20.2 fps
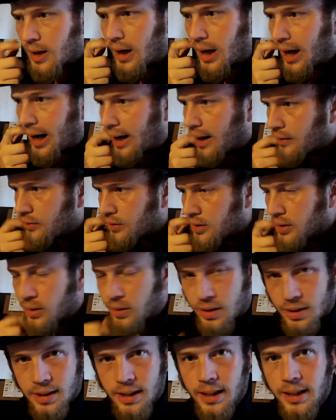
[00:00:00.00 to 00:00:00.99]
I haven't
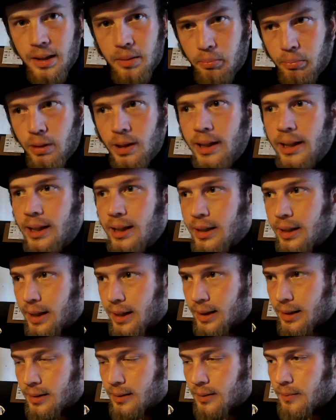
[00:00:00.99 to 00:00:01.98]
noticed any bleed
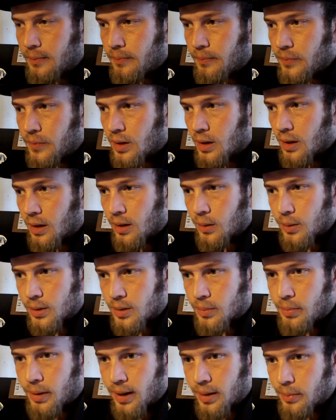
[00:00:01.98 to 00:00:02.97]
yet with
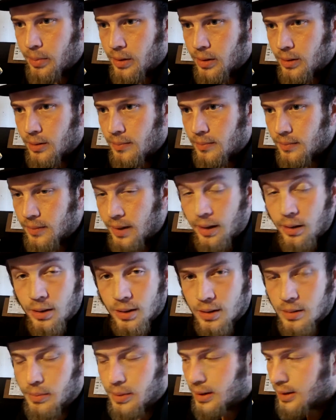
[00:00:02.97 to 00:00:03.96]
the paper, and I know
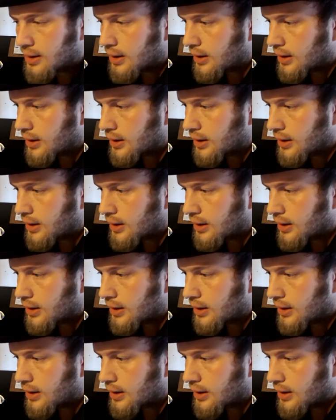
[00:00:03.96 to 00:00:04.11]
it's a big